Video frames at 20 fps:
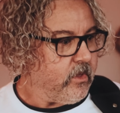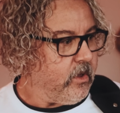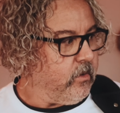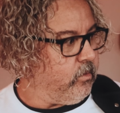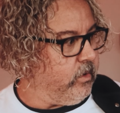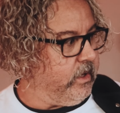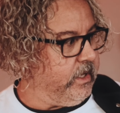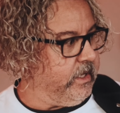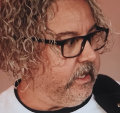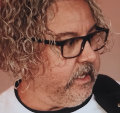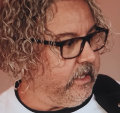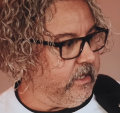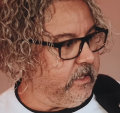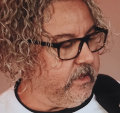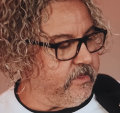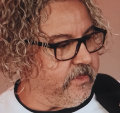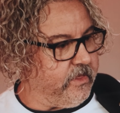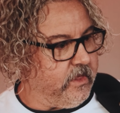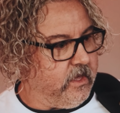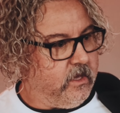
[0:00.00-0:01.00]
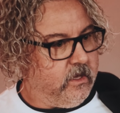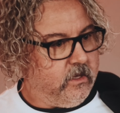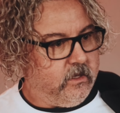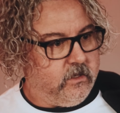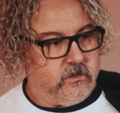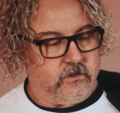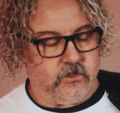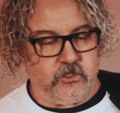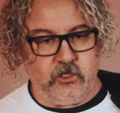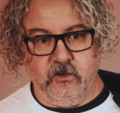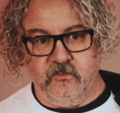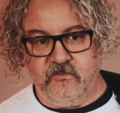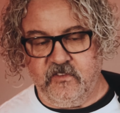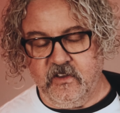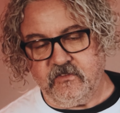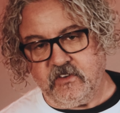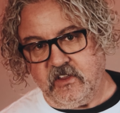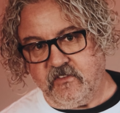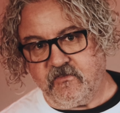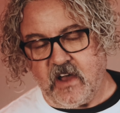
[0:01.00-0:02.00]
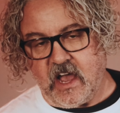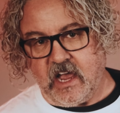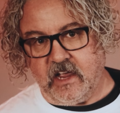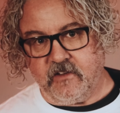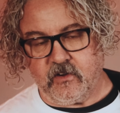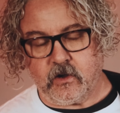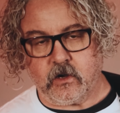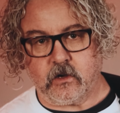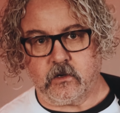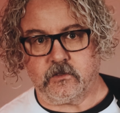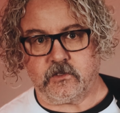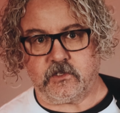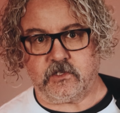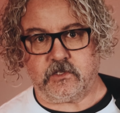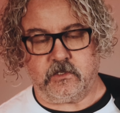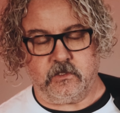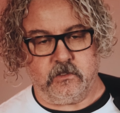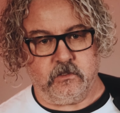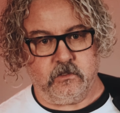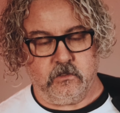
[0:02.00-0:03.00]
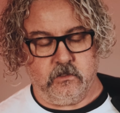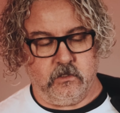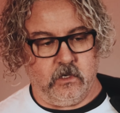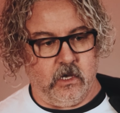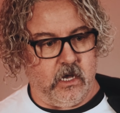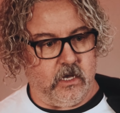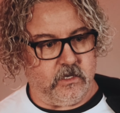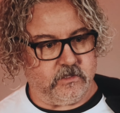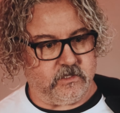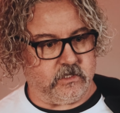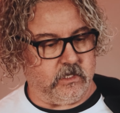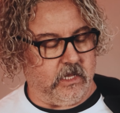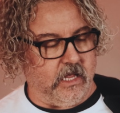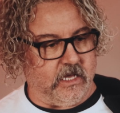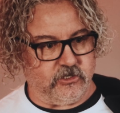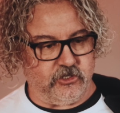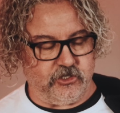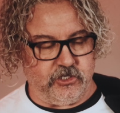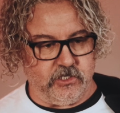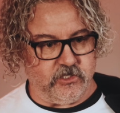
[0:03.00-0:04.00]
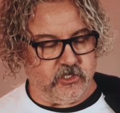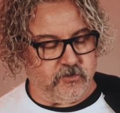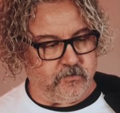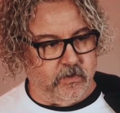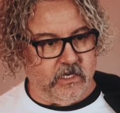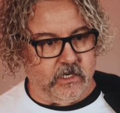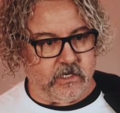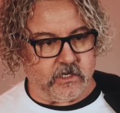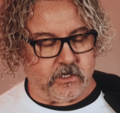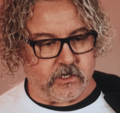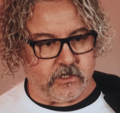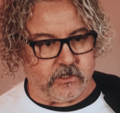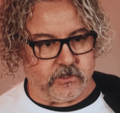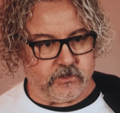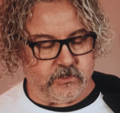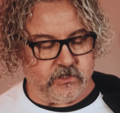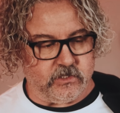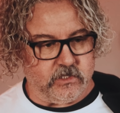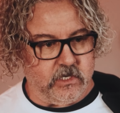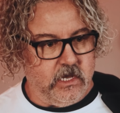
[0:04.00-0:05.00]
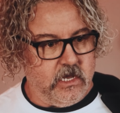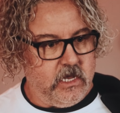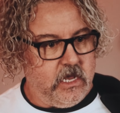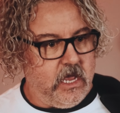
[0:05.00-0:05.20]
with 2 55 hertz Celestion speakers,